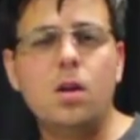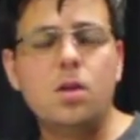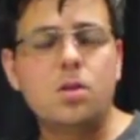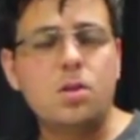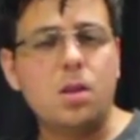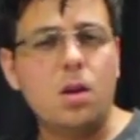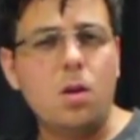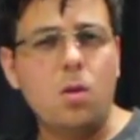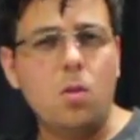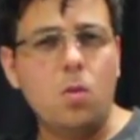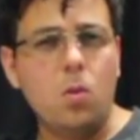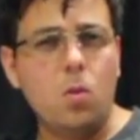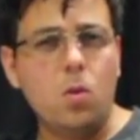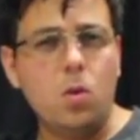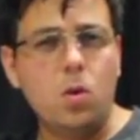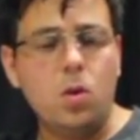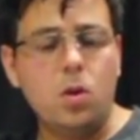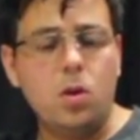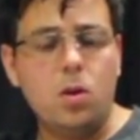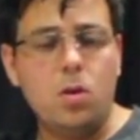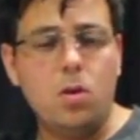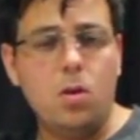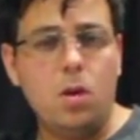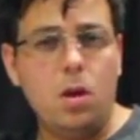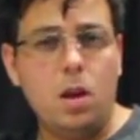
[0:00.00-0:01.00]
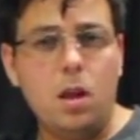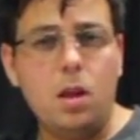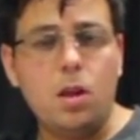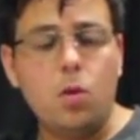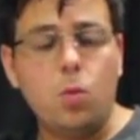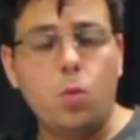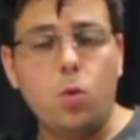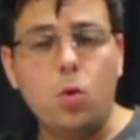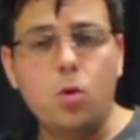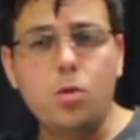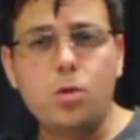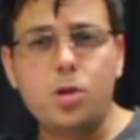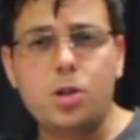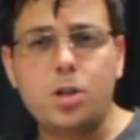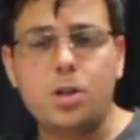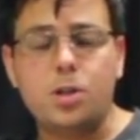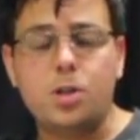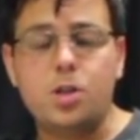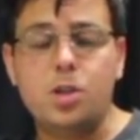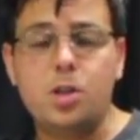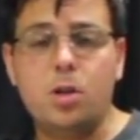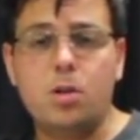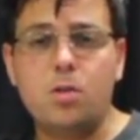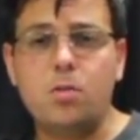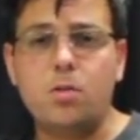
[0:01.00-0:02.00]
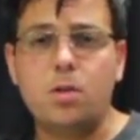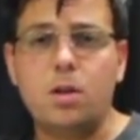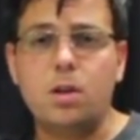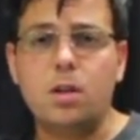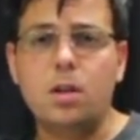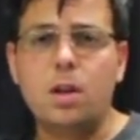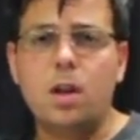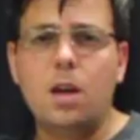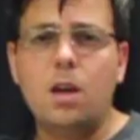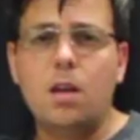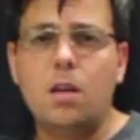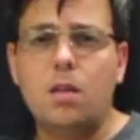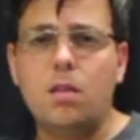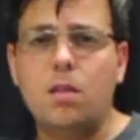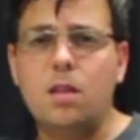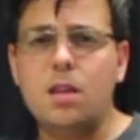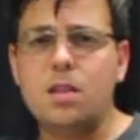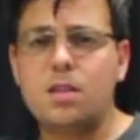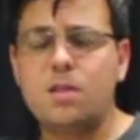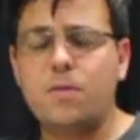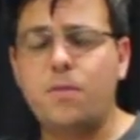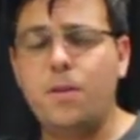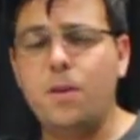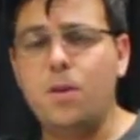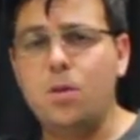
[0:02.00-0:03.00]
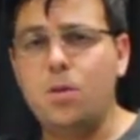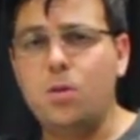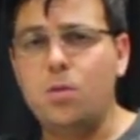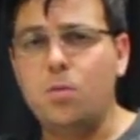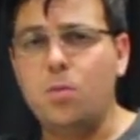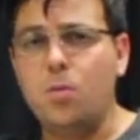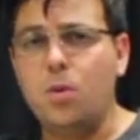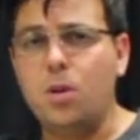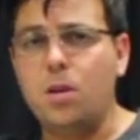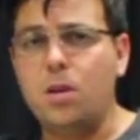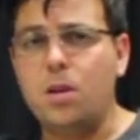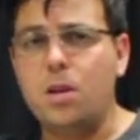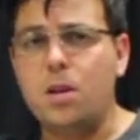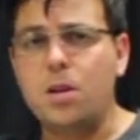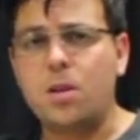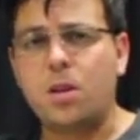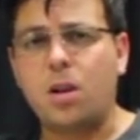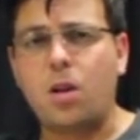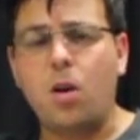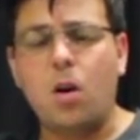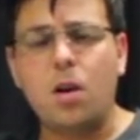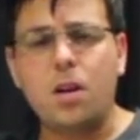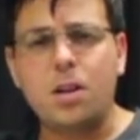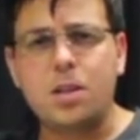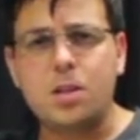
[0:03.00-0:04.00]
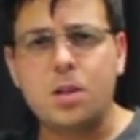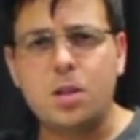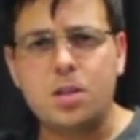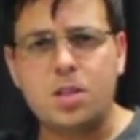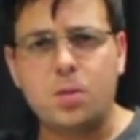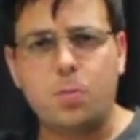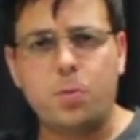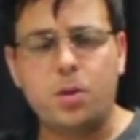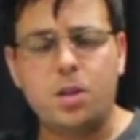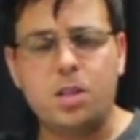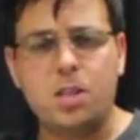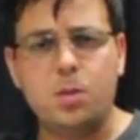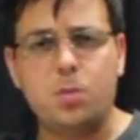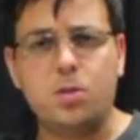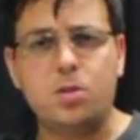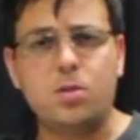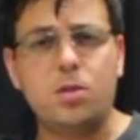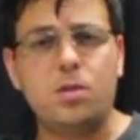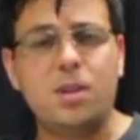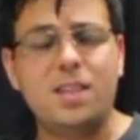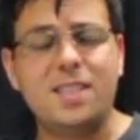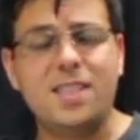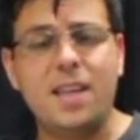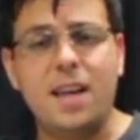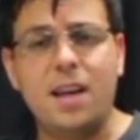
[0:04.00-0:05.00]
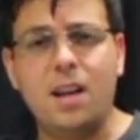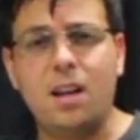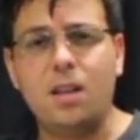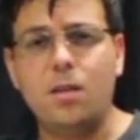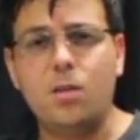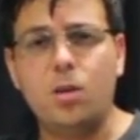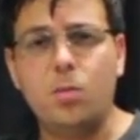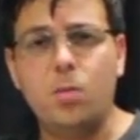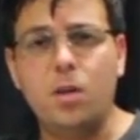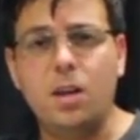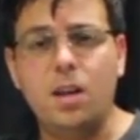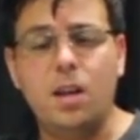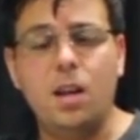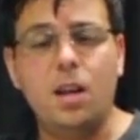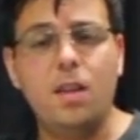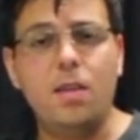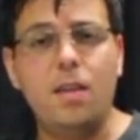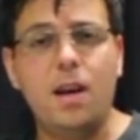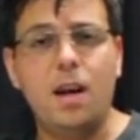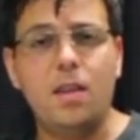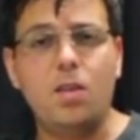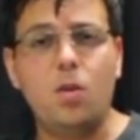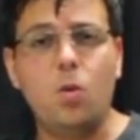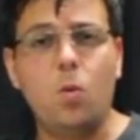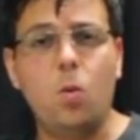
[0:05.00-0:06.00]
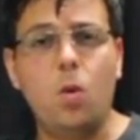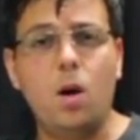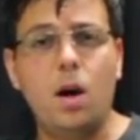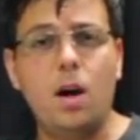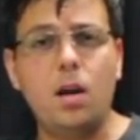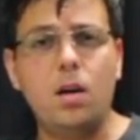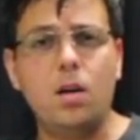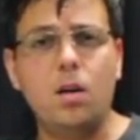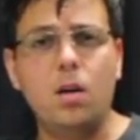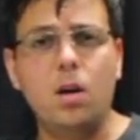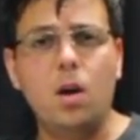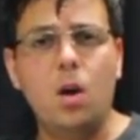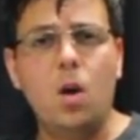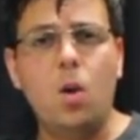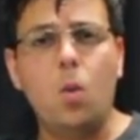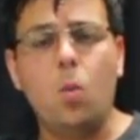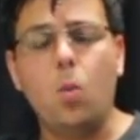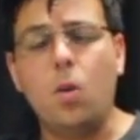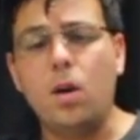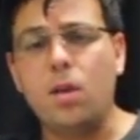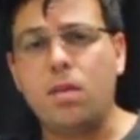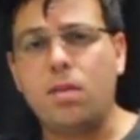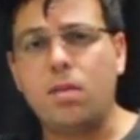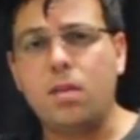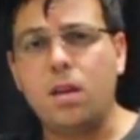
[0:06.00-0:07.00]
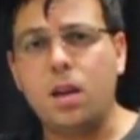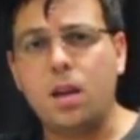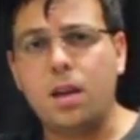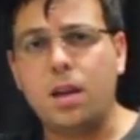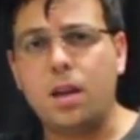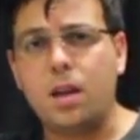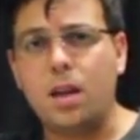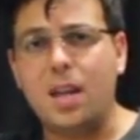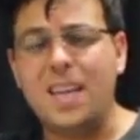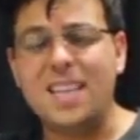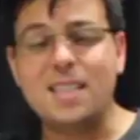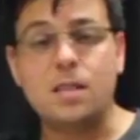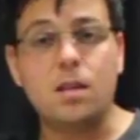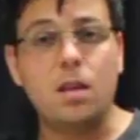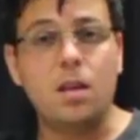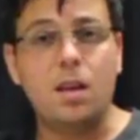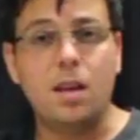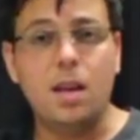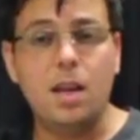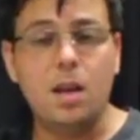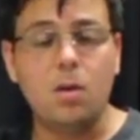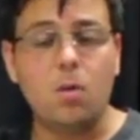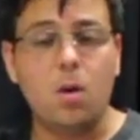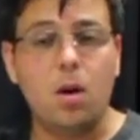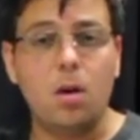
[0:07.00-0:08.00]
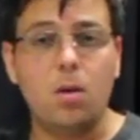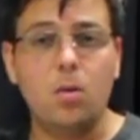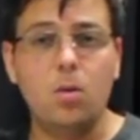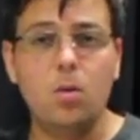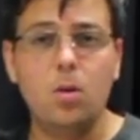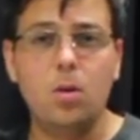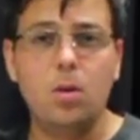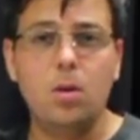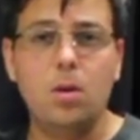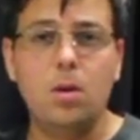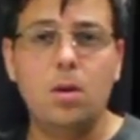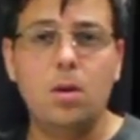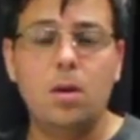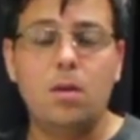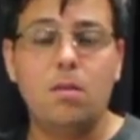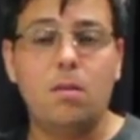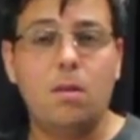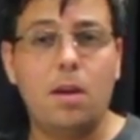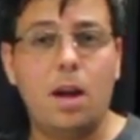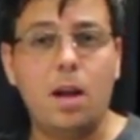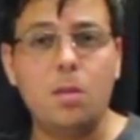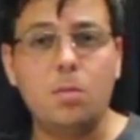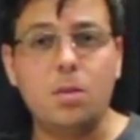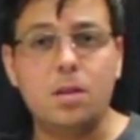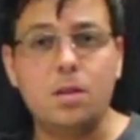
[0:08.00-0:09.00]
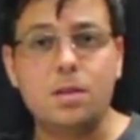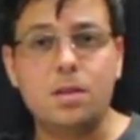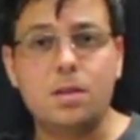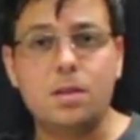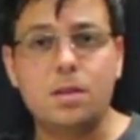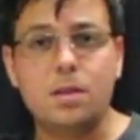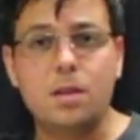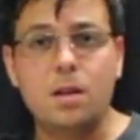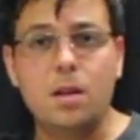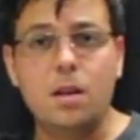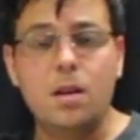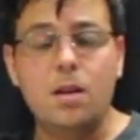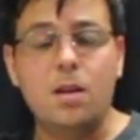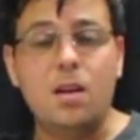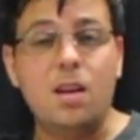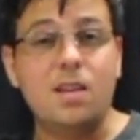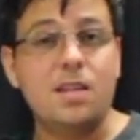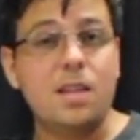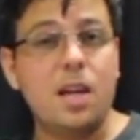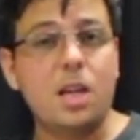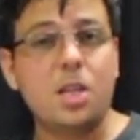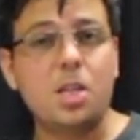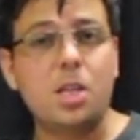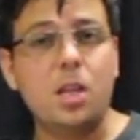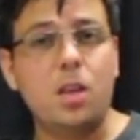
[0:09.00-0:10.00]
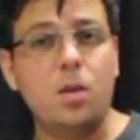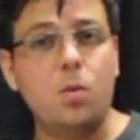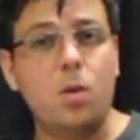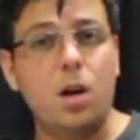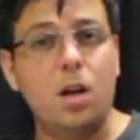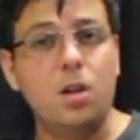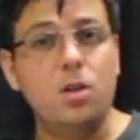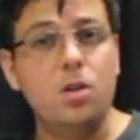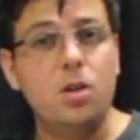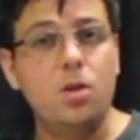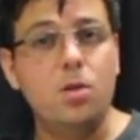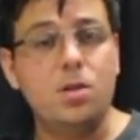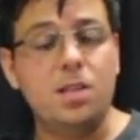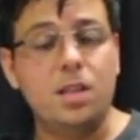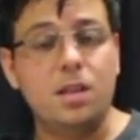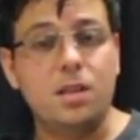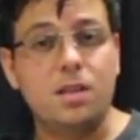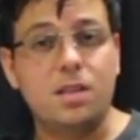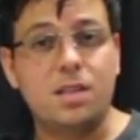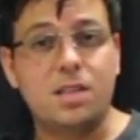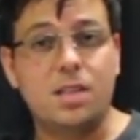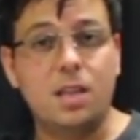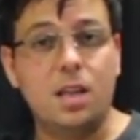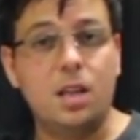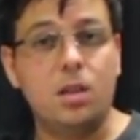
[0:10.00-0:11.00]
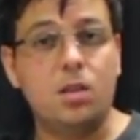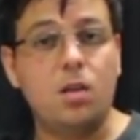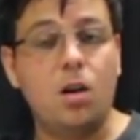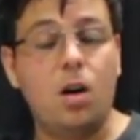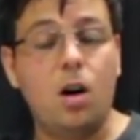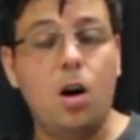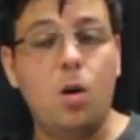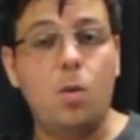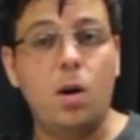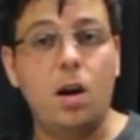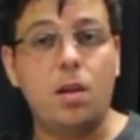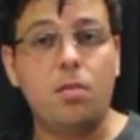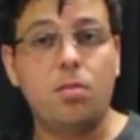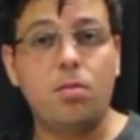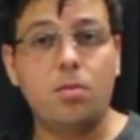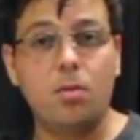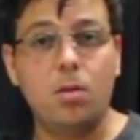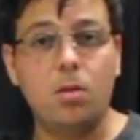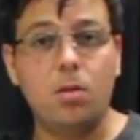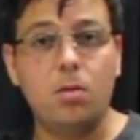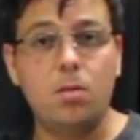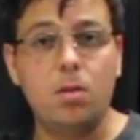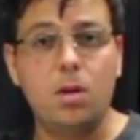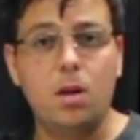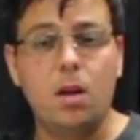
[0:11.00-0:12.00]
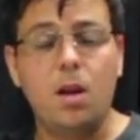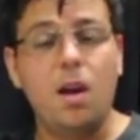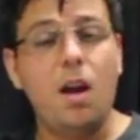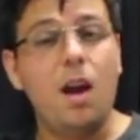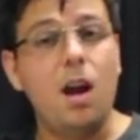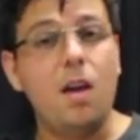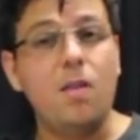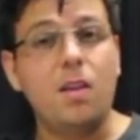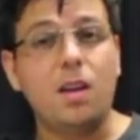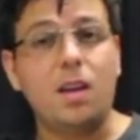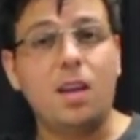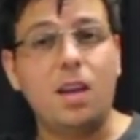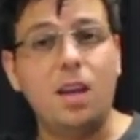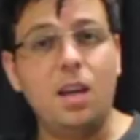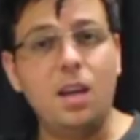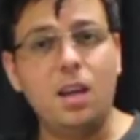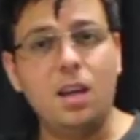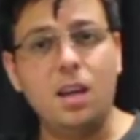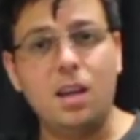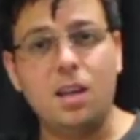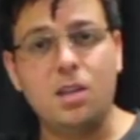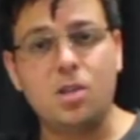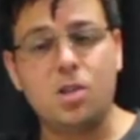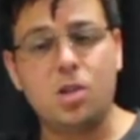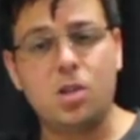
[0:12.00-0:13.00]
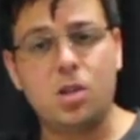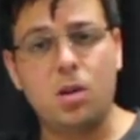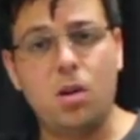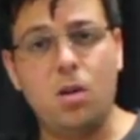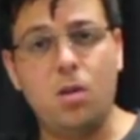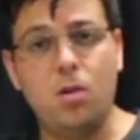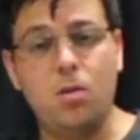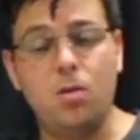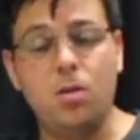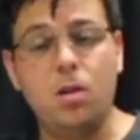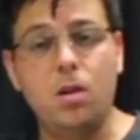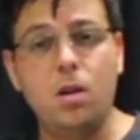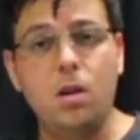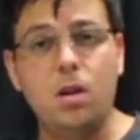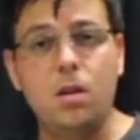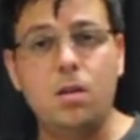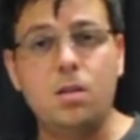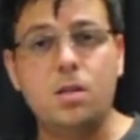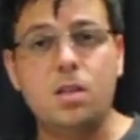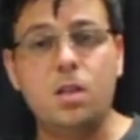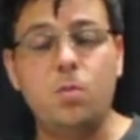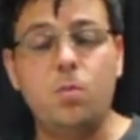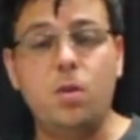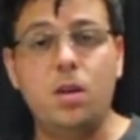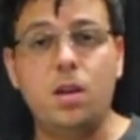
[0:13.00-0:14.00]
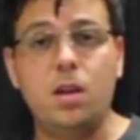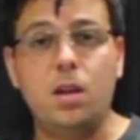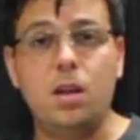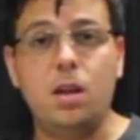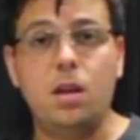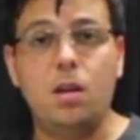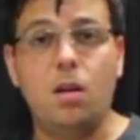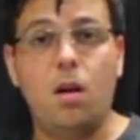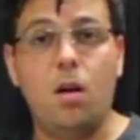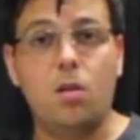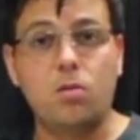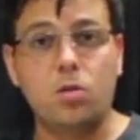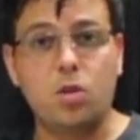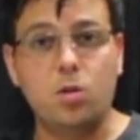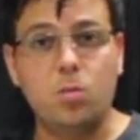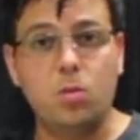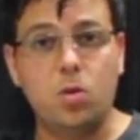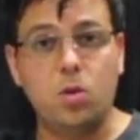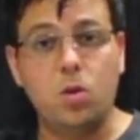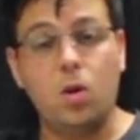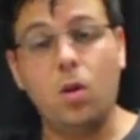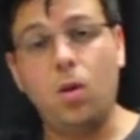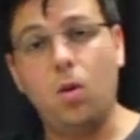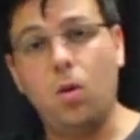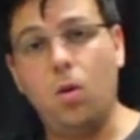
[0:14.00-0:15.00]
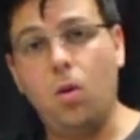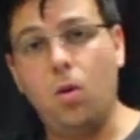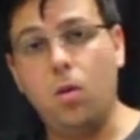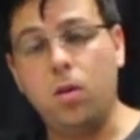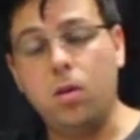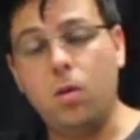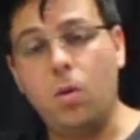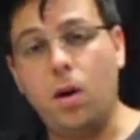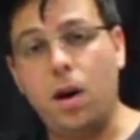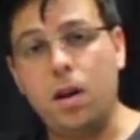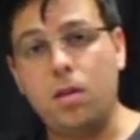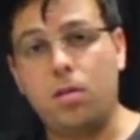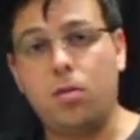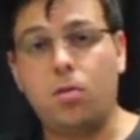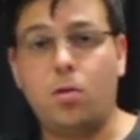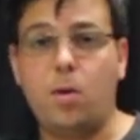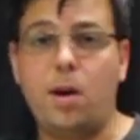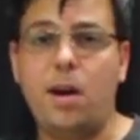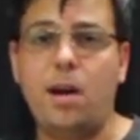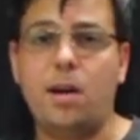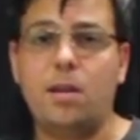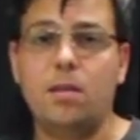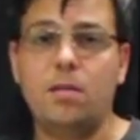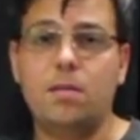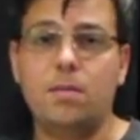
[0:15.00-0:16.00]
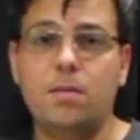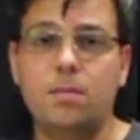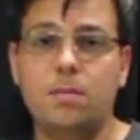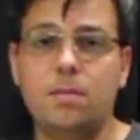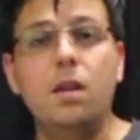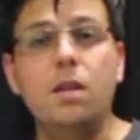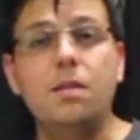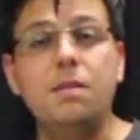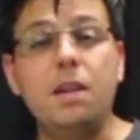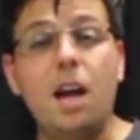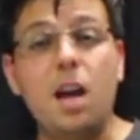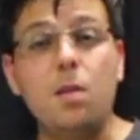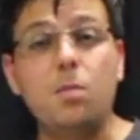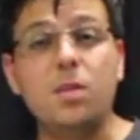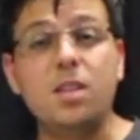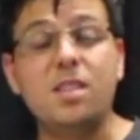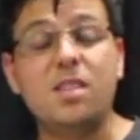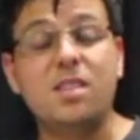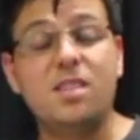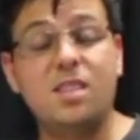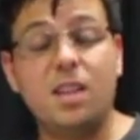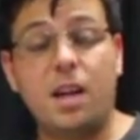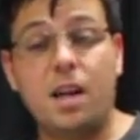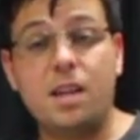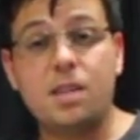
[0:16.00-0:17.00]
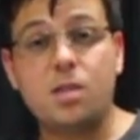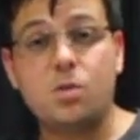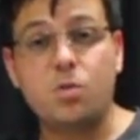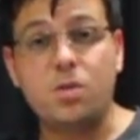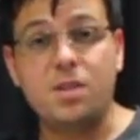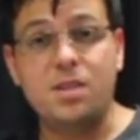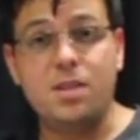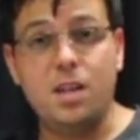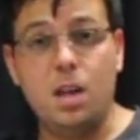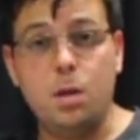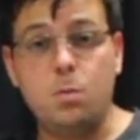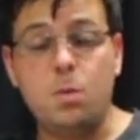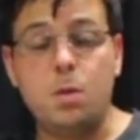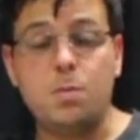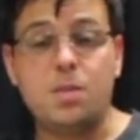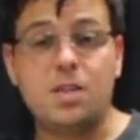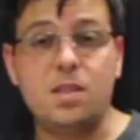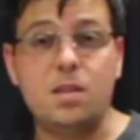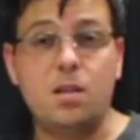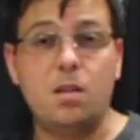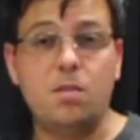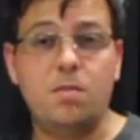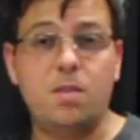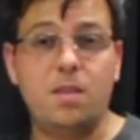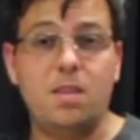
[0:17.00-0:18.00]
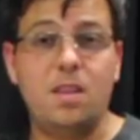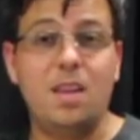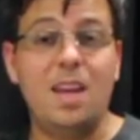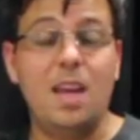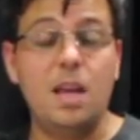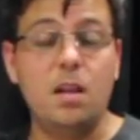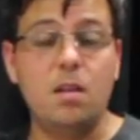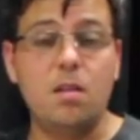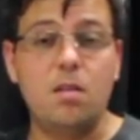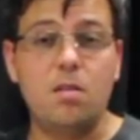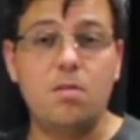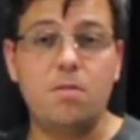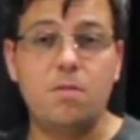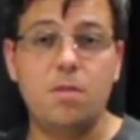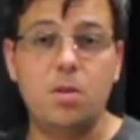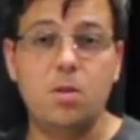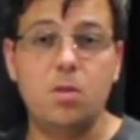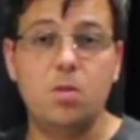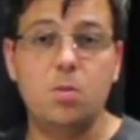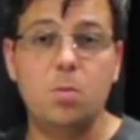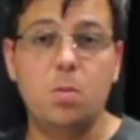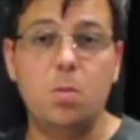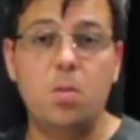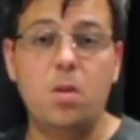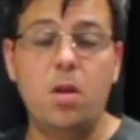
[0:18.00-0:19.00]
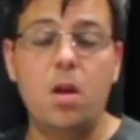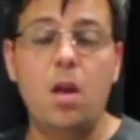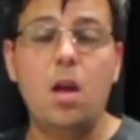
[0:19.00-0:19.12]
So, in the wuxia genre, this film kind of turns the principles on its head a little bit, in that the one we think is the hero, Nameless, is actually the one using deceit the whole way through, and the king is shown to be honourable all the way throughout. Nameless does redeem himself at the end of the film.